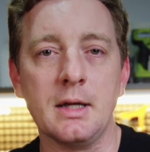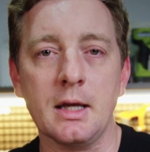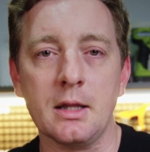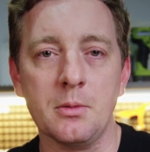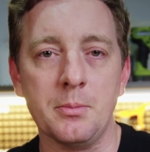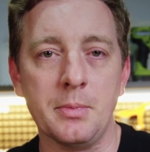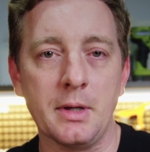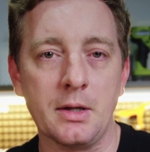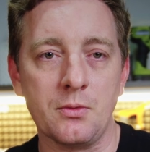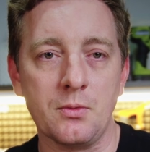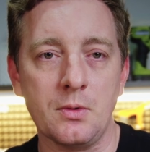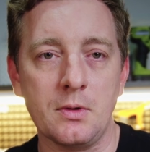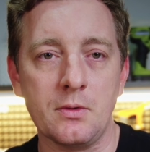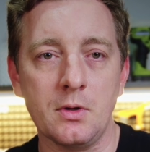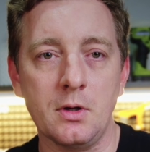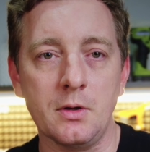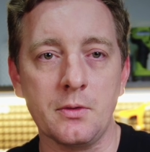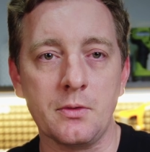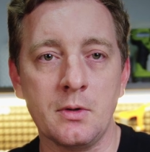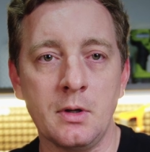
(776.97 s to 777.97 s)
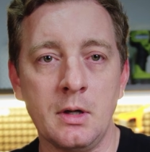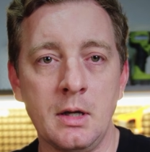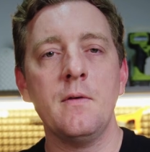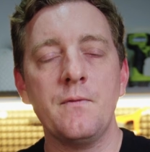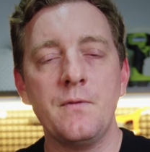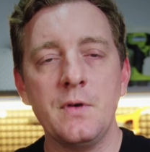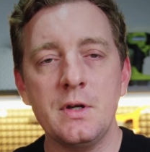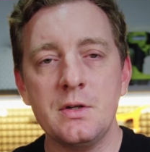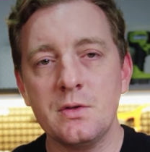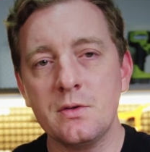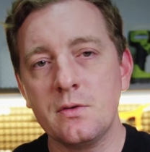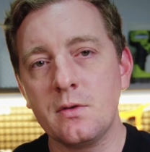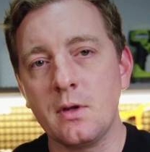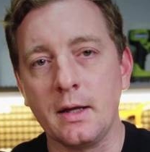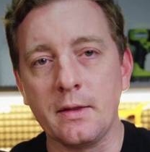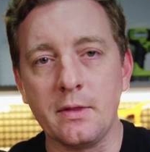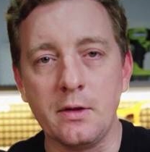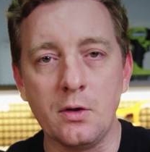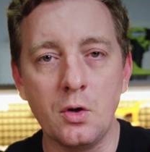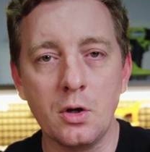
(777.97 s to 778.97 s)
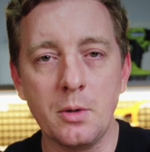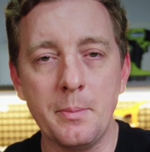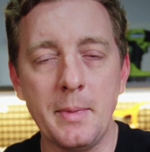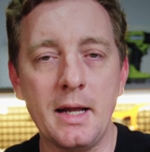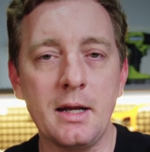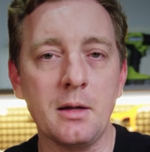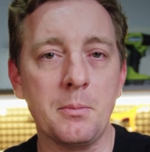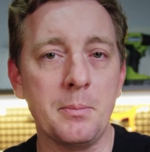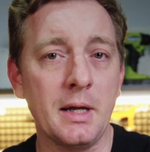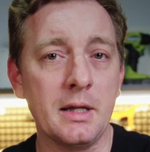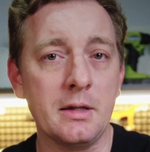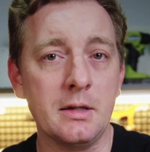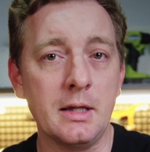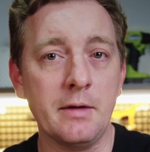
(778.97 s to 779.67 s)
get the best results. Features like the automatic bed